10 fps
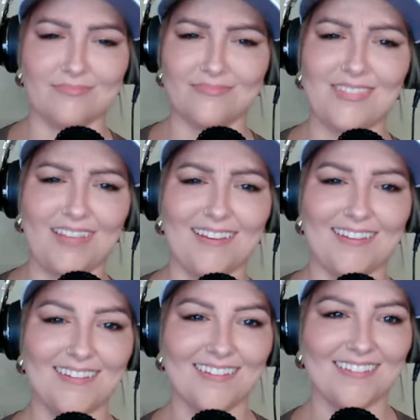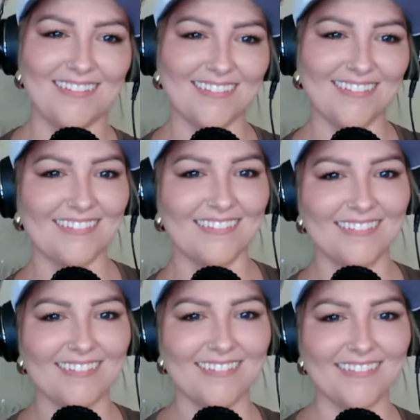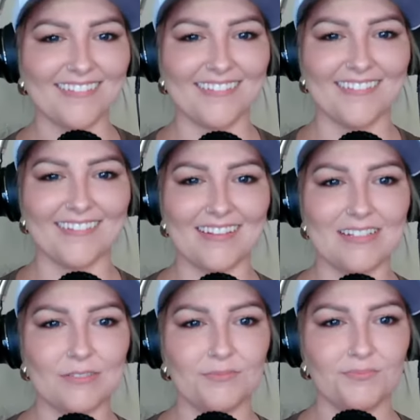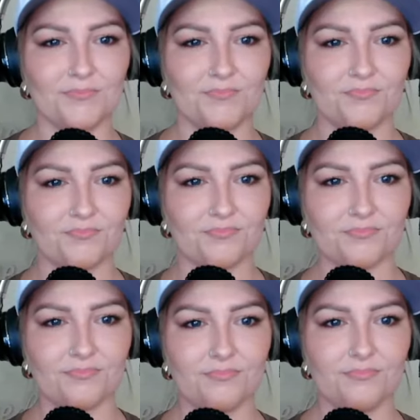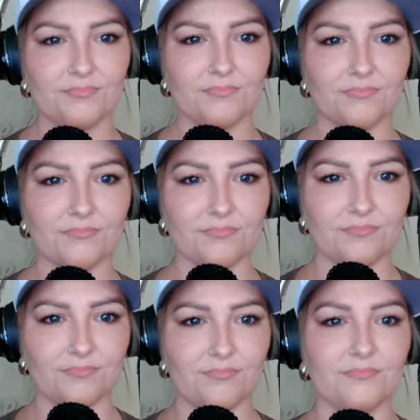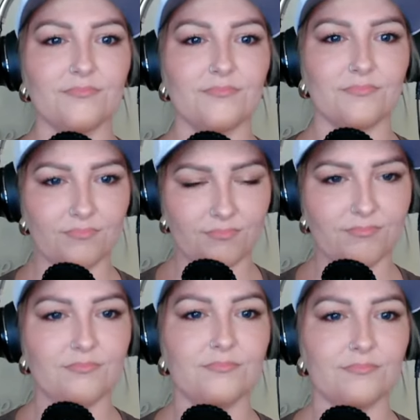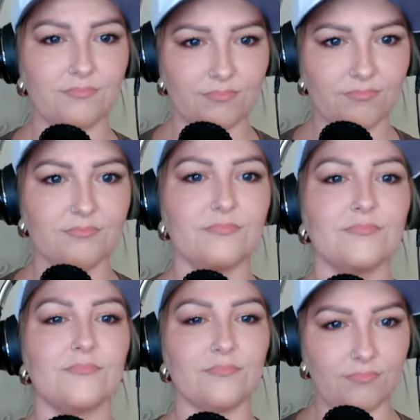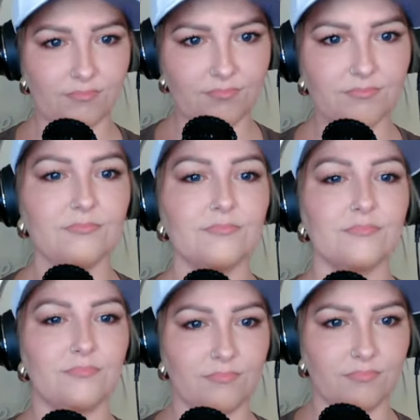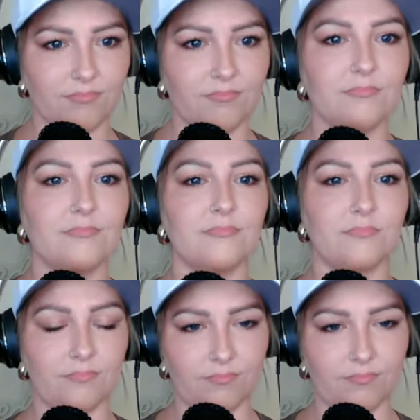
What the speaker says: (silent)